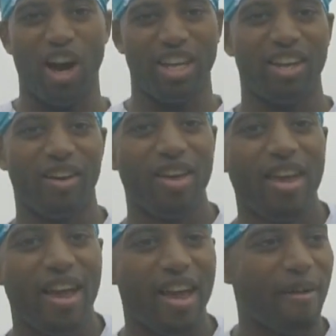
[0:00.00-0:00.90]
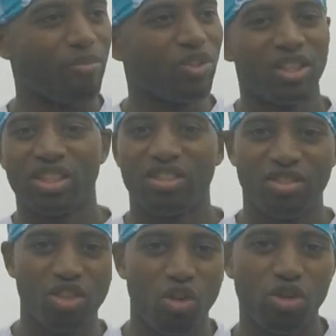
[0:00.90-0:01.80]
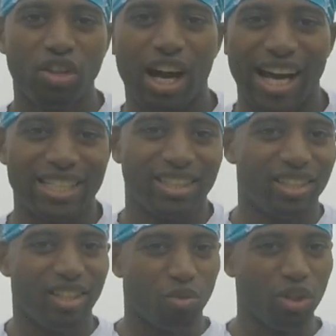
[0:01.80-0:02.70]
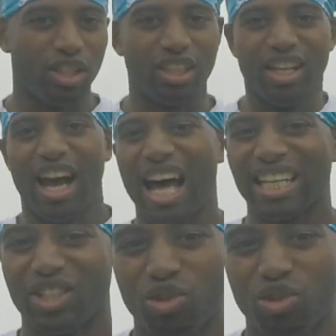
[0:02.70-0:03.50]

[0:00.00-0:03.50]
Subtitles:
right here and show you guys really how they